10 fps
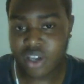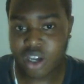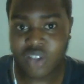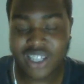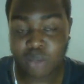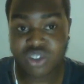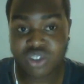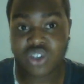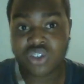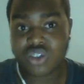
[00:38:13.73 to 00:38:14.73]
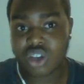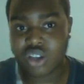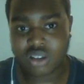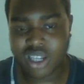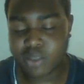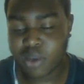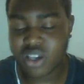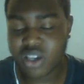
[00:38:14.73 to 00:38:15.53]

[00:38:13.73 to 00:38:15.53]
That's coming soon. So that's about it.